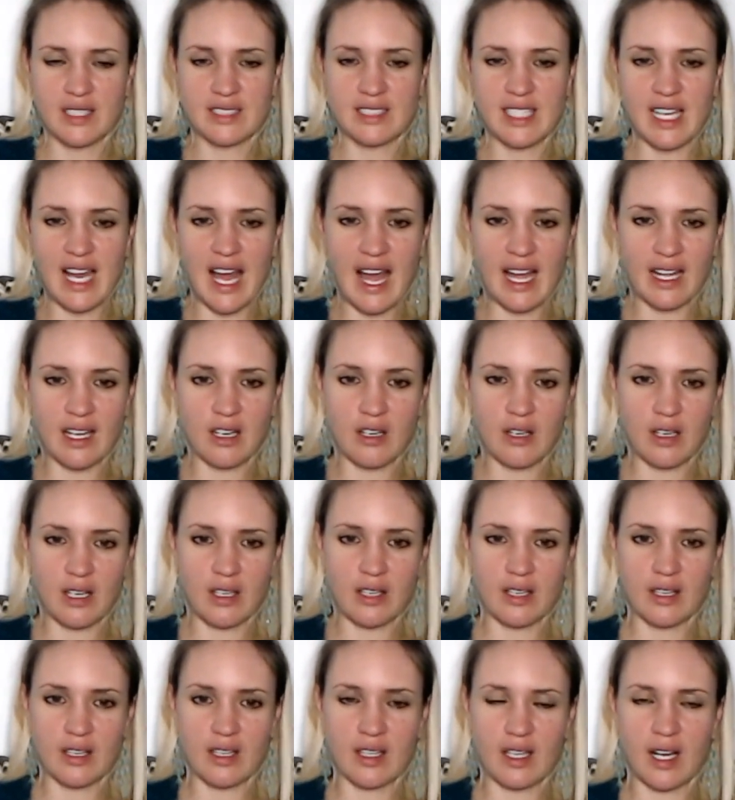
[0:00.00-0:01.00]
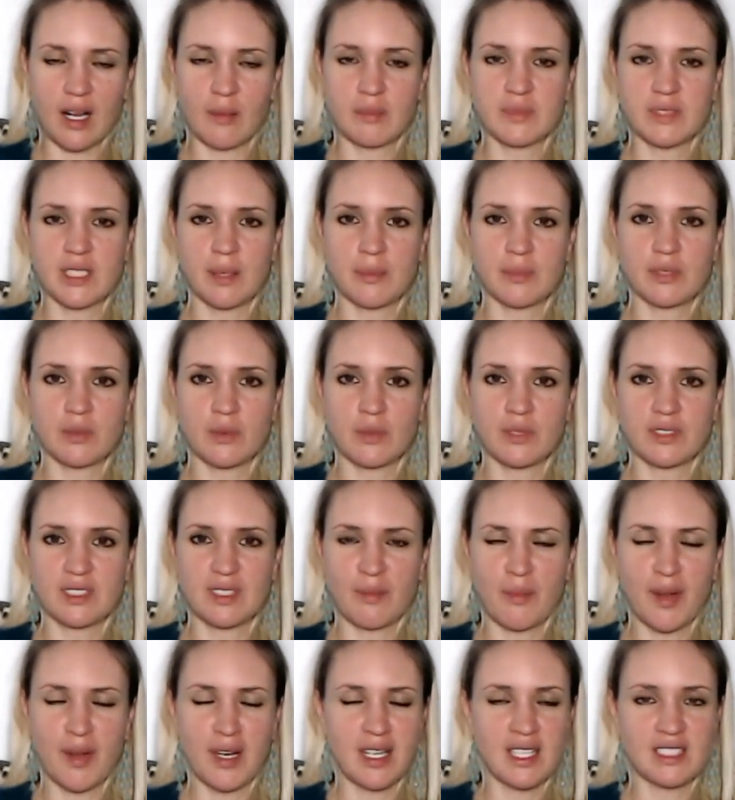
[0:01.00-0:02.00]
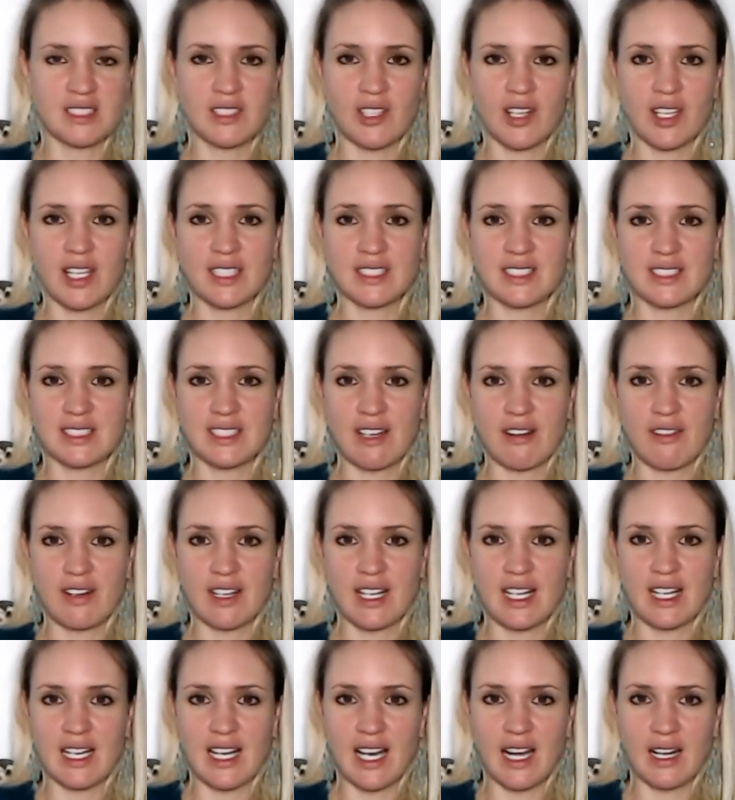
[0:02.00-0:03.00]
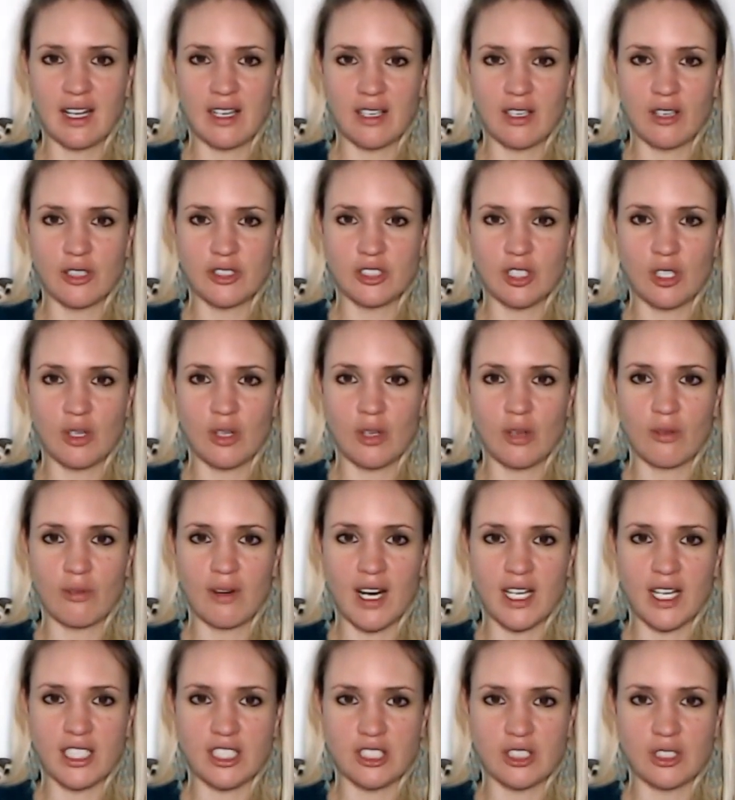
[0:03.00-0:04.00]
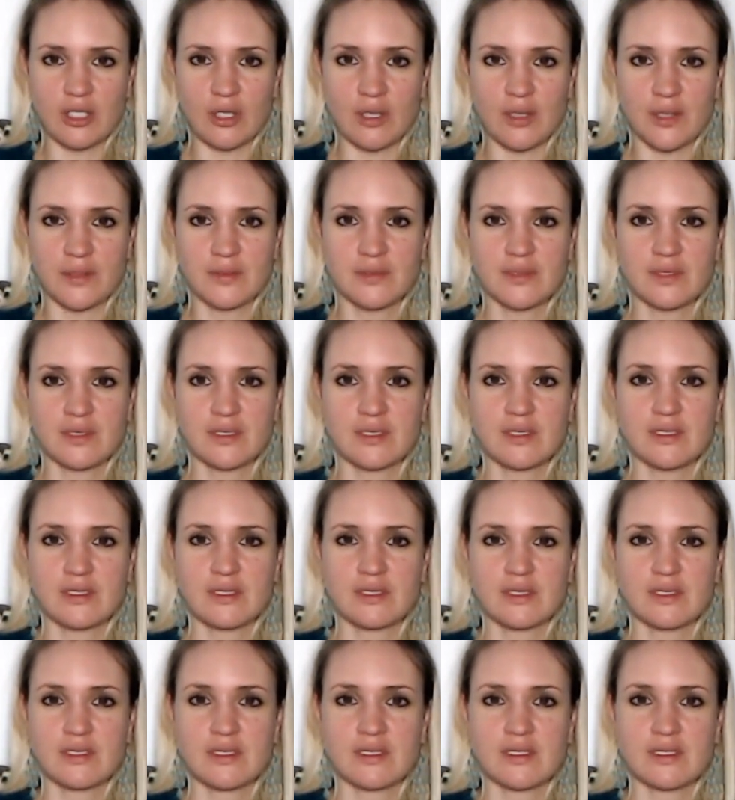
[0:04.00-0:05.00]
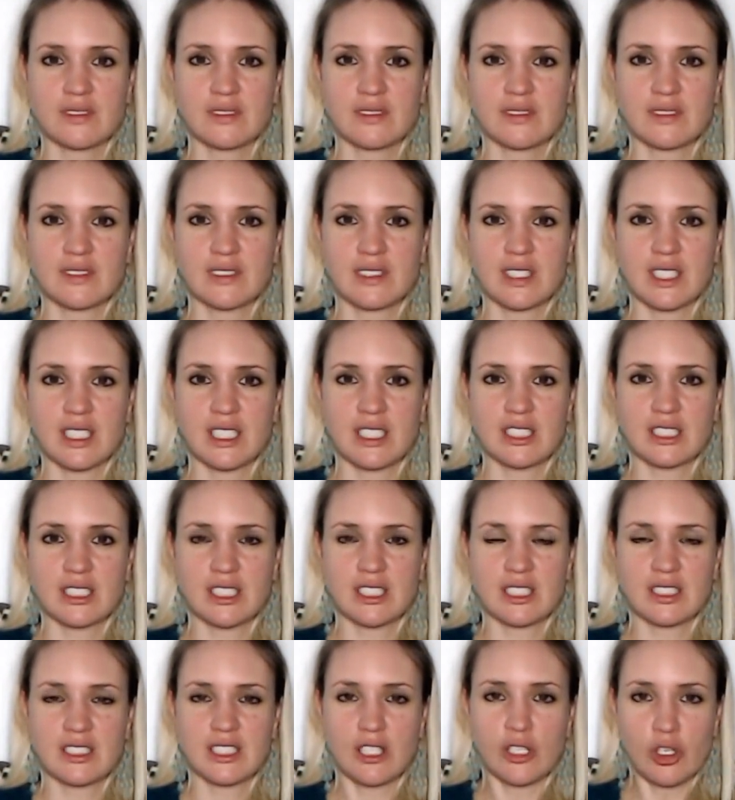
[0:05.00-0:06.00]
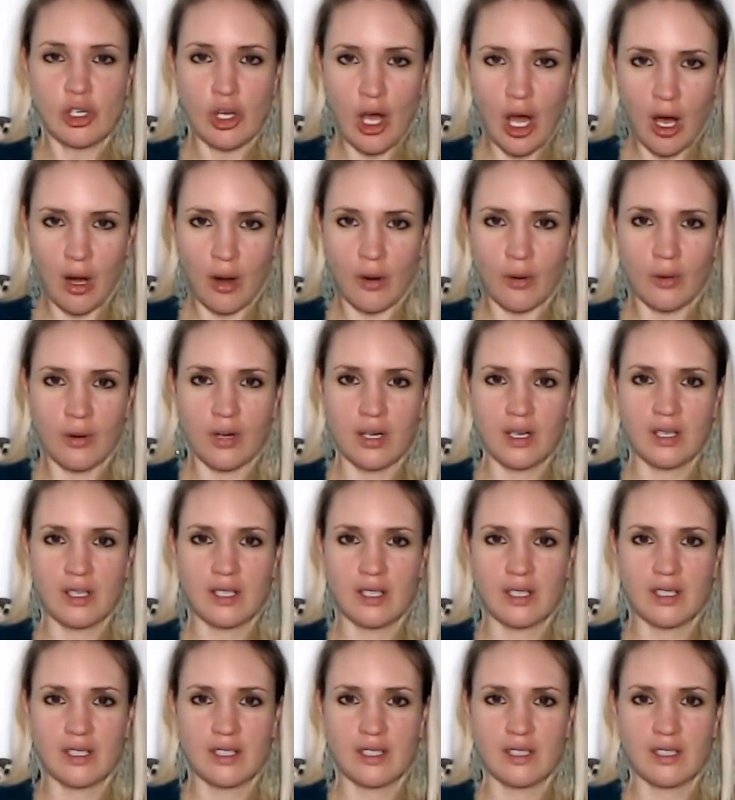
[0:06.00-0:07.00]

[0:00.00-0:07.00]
there's an anger that comes up towards someone. It's not necessarily logical or rational, it's just a no.